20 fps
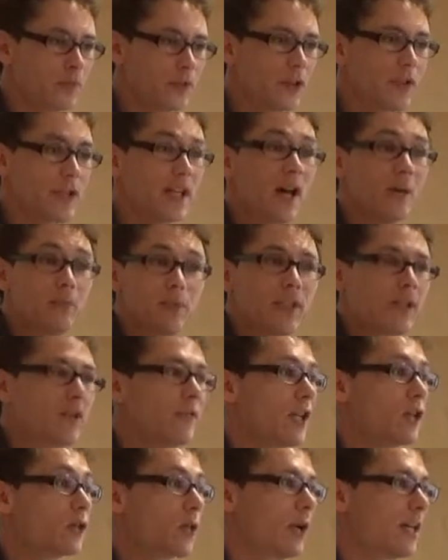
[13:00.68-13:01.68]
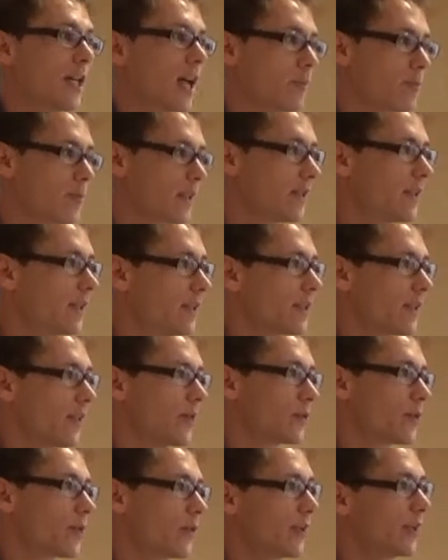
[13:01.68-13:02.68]
eventual gaps that these
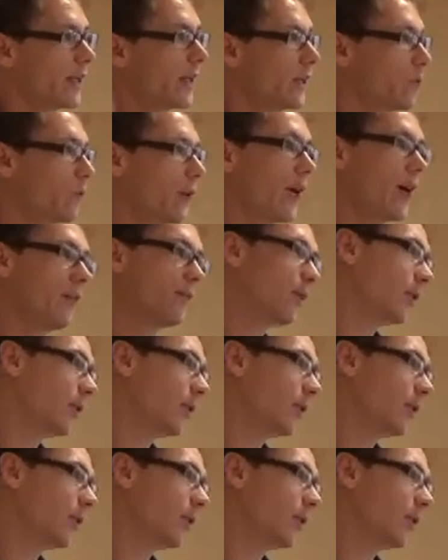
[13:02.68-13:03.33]
have to say, hey, we have